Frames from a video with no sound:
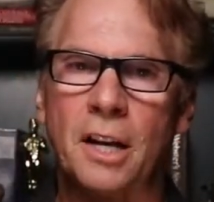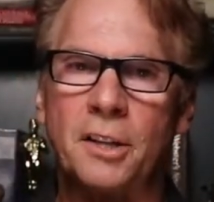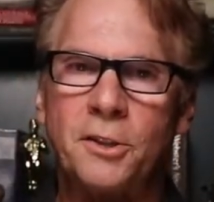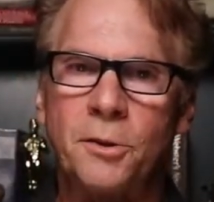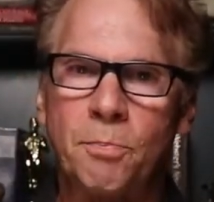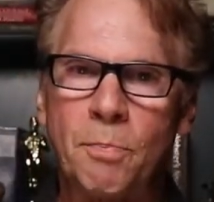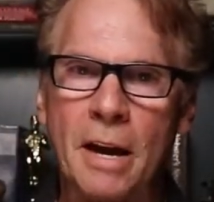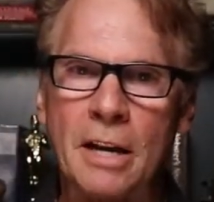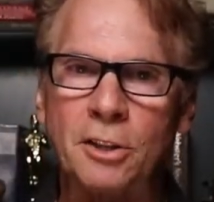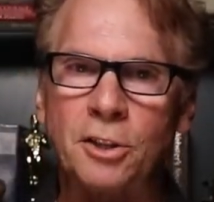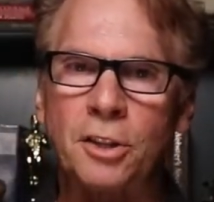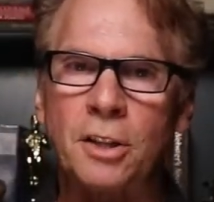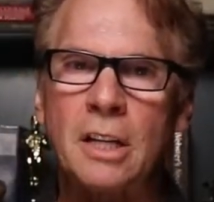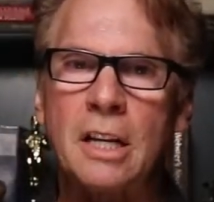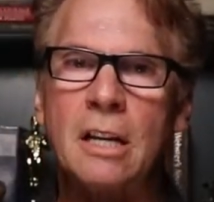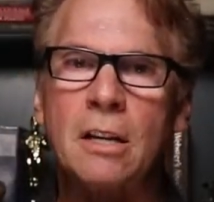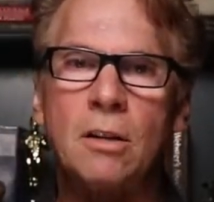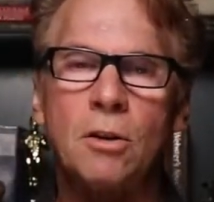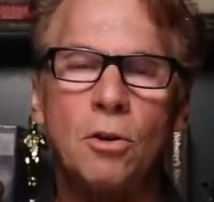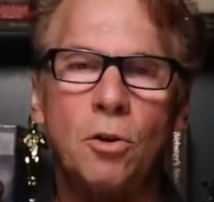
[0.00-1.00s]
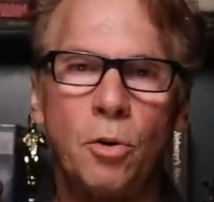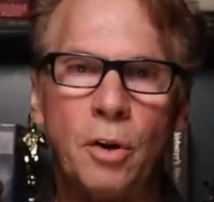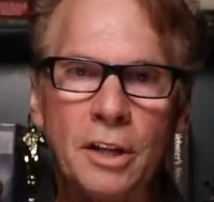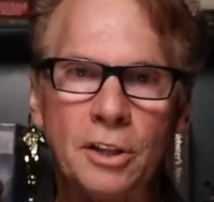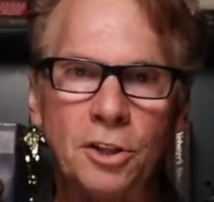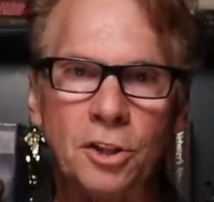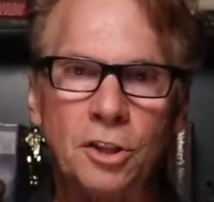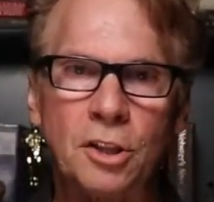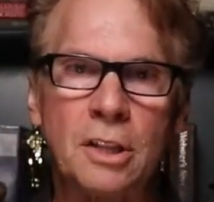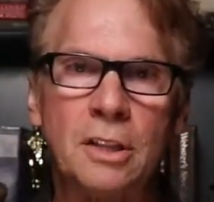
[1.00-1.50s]
especially
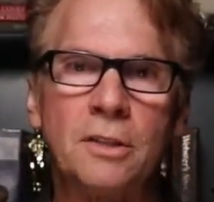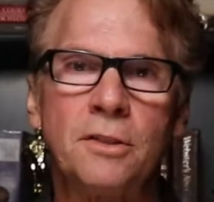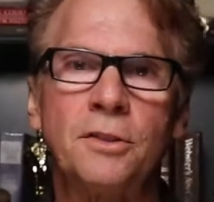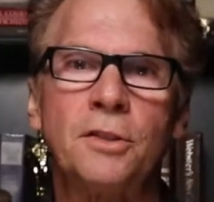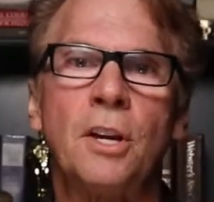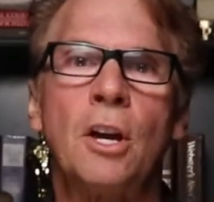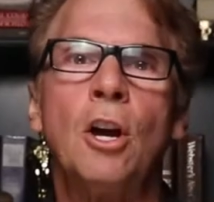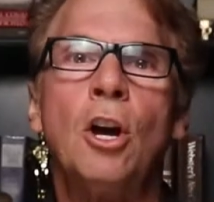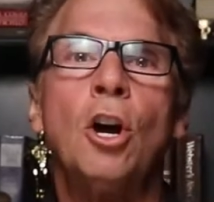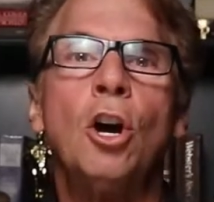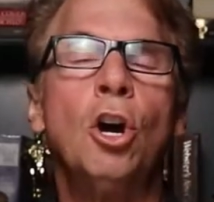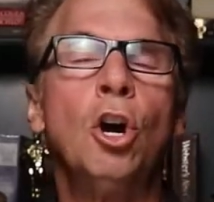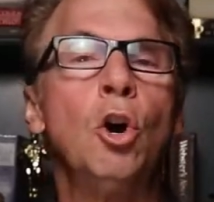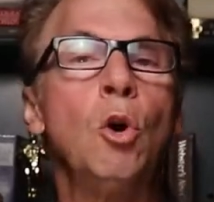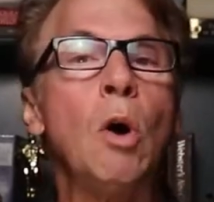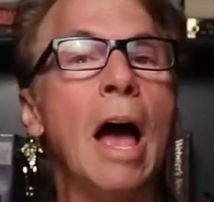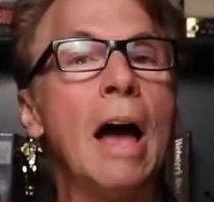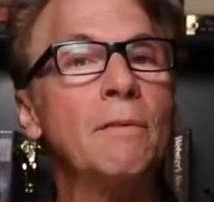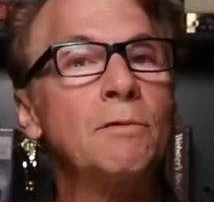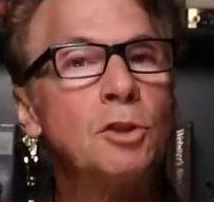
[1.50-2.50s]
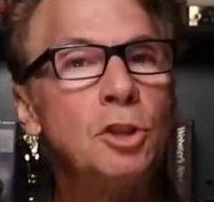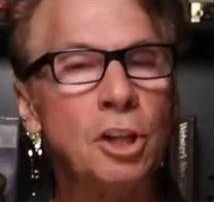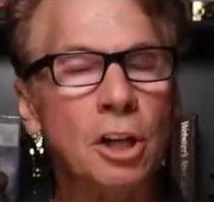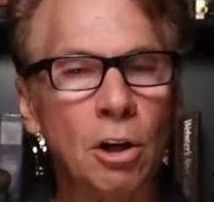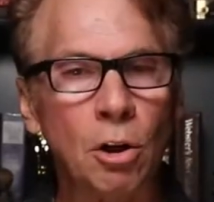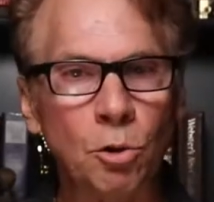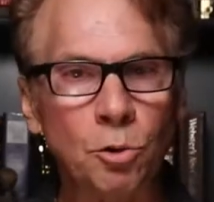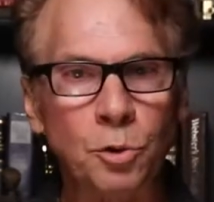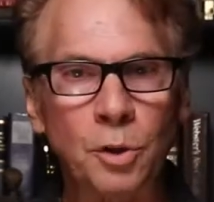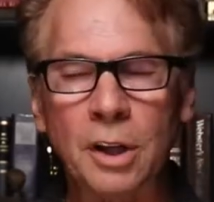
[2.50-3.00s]
Christians who have
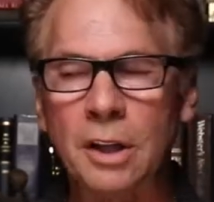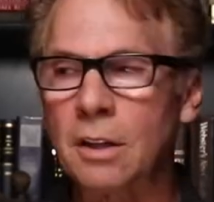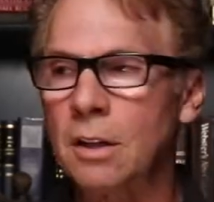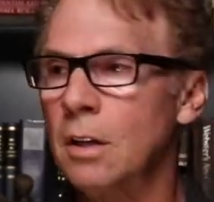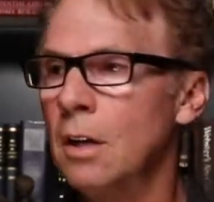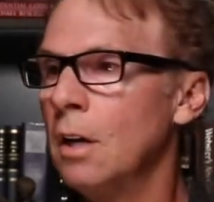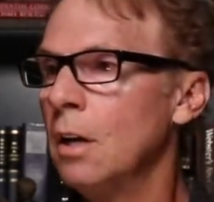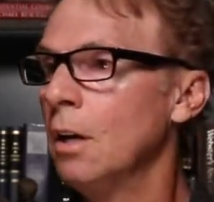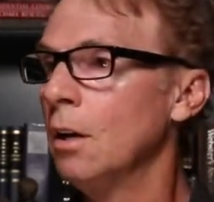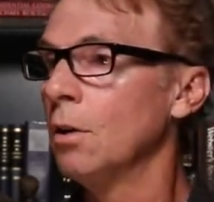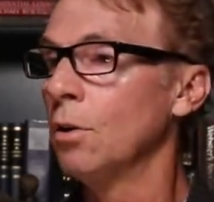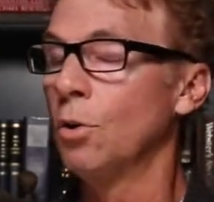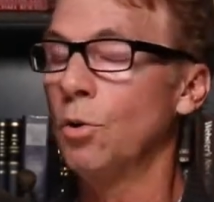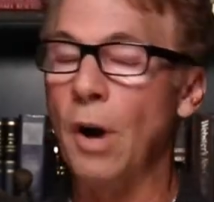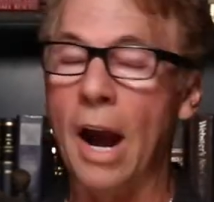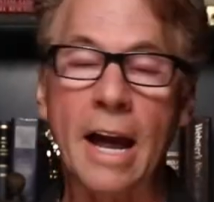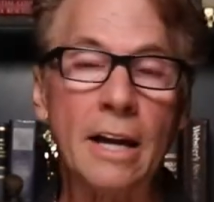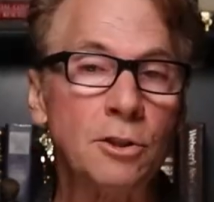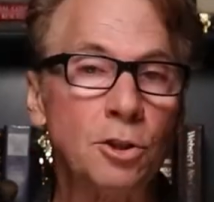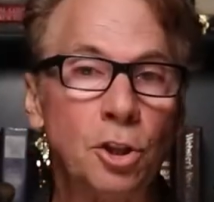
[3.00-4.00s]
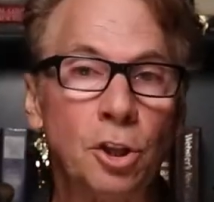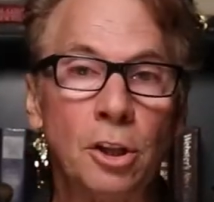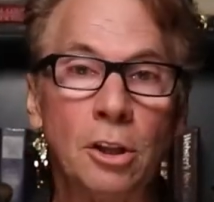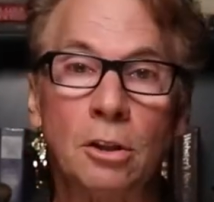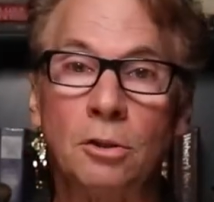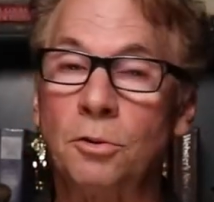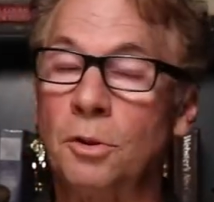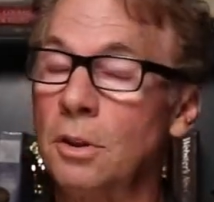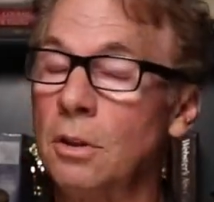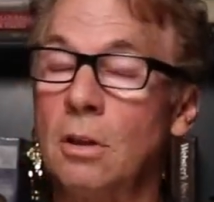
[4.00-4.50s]
children
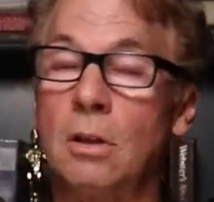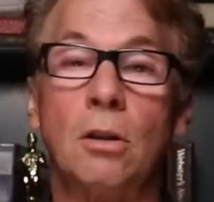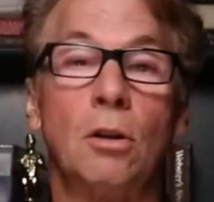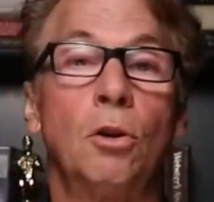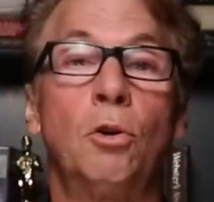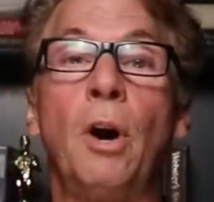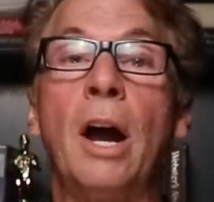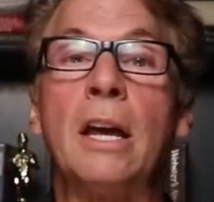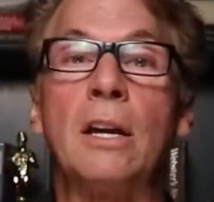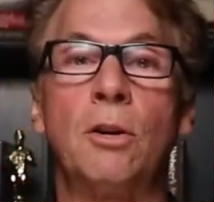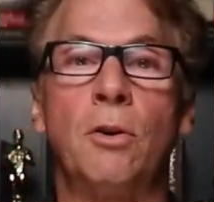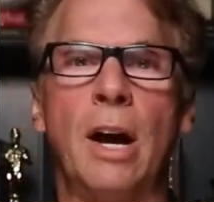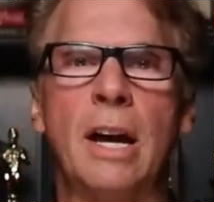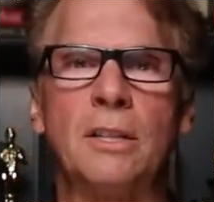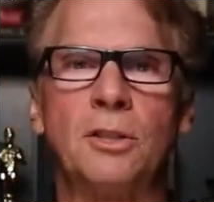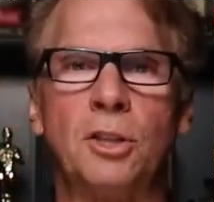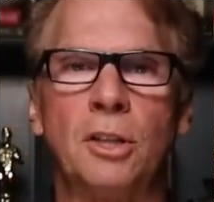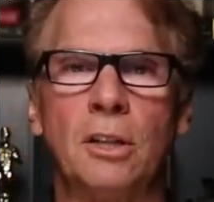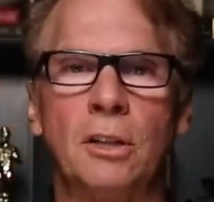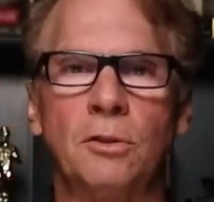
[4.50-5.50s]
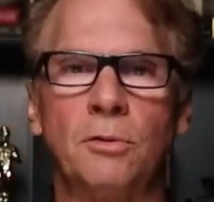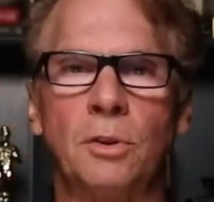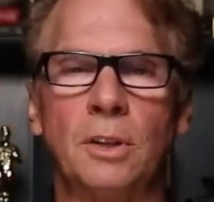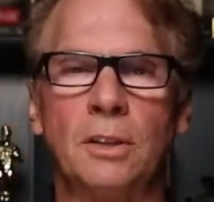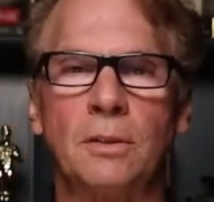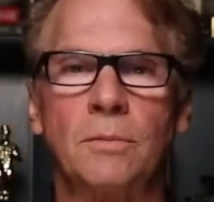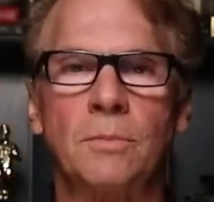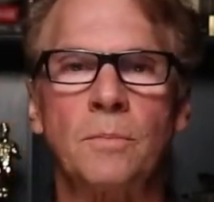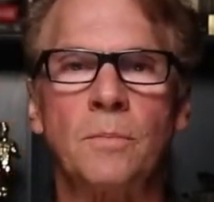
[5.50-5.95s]
grandchildren, great grandchildren.